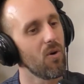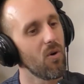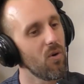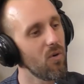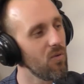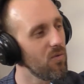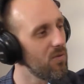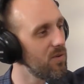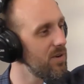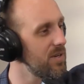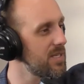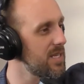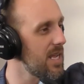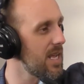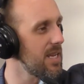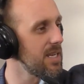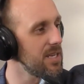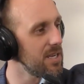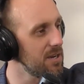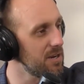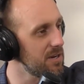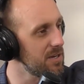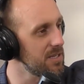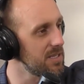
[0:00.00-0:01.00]
over 10
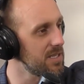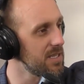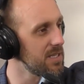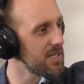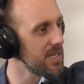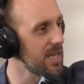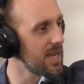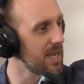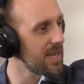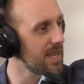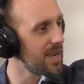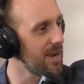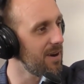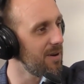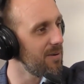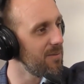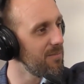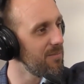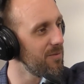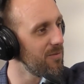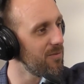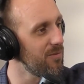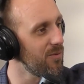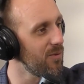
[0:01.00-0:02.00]
years? Does that
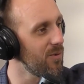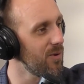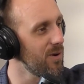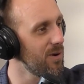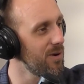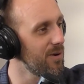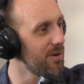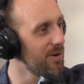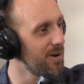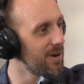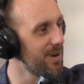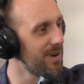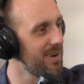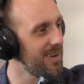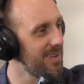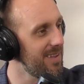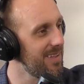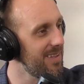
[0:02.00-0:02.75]
count before or?